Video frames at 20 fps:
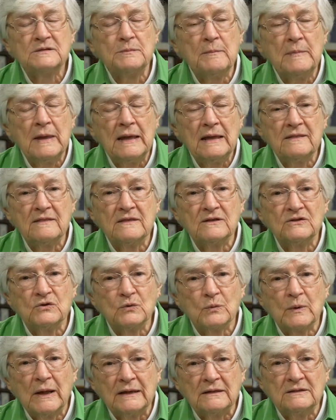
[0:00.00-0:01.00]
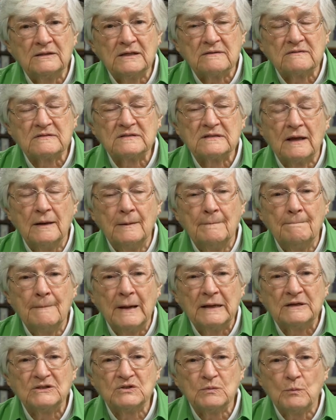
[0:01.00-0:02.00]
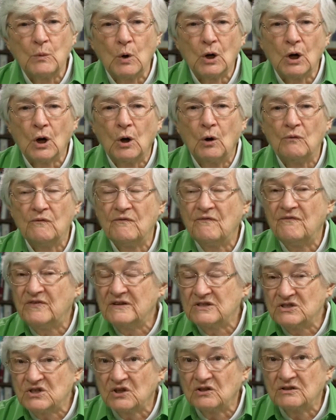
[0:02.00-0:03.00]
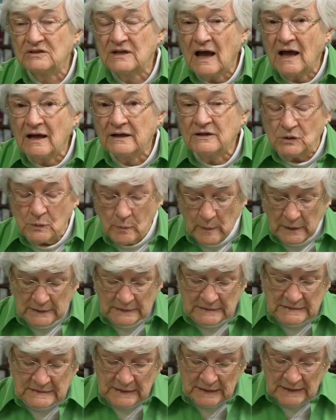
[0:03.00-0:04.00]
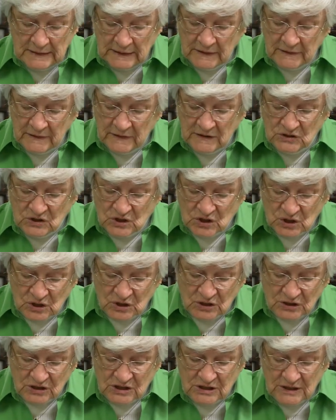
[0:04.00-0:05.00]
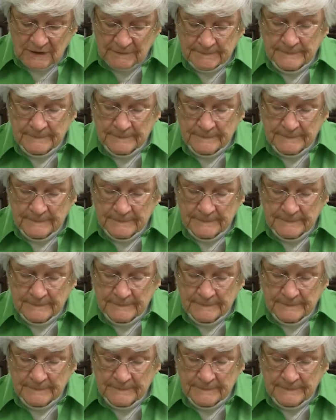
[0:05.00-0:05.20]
made the directives a much more official document in the church.